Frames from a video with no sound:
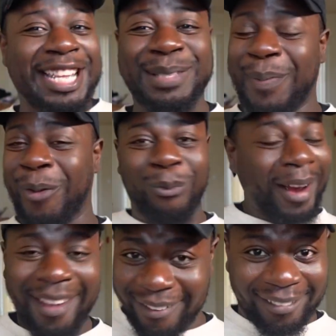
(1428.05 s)
let's be
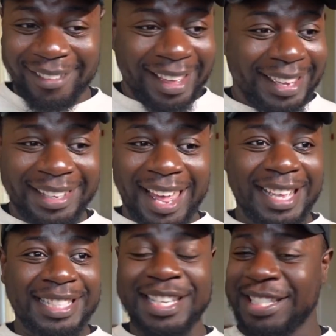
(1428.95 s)
real.
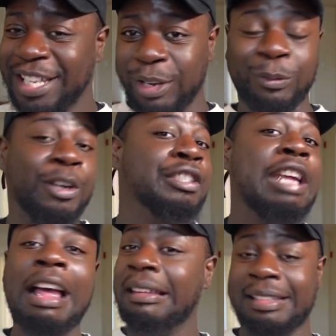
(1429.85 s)
Like, it's, it's getting real
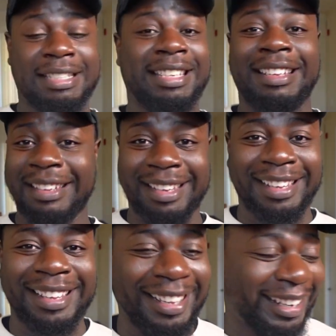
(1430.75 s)
challenging.
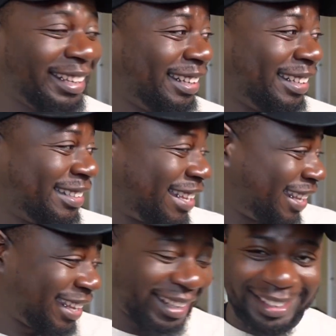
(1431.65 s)

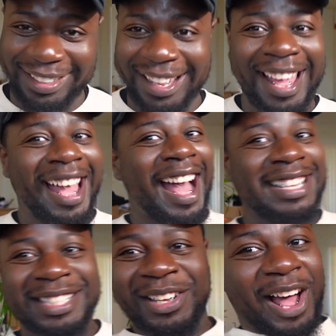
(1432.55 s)
Like,
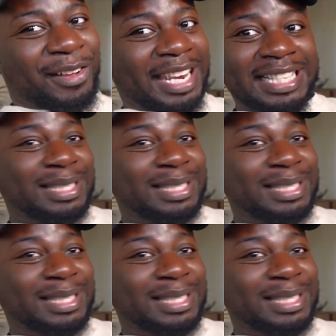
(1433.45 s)
I still got all that